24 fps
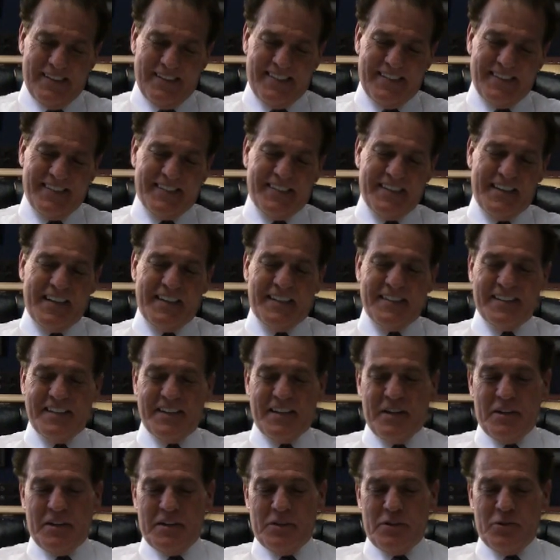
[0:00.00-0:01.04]
she says,
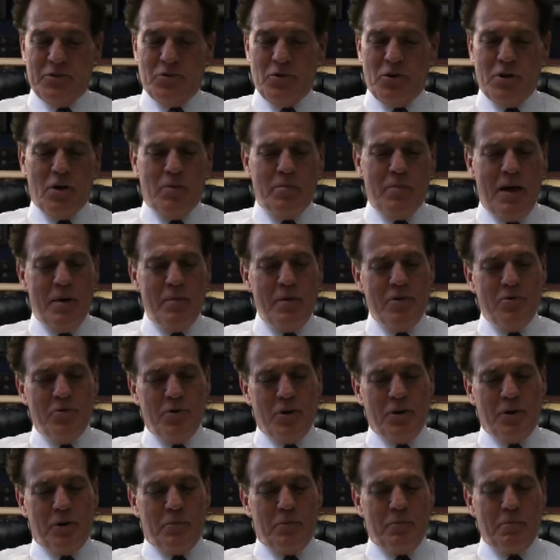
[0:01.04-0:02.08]
drill, baby,
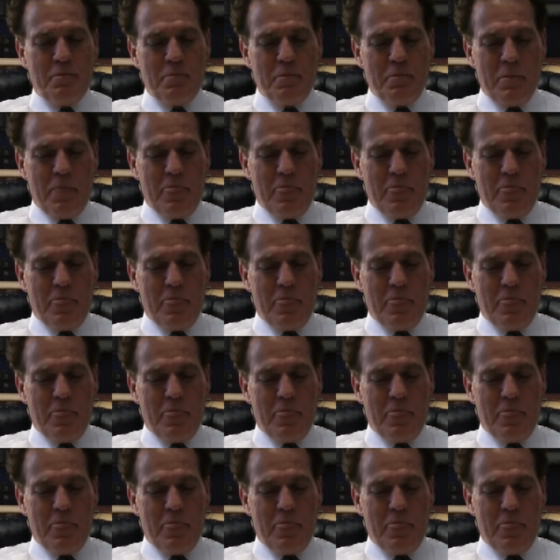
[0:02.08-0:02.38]
drill.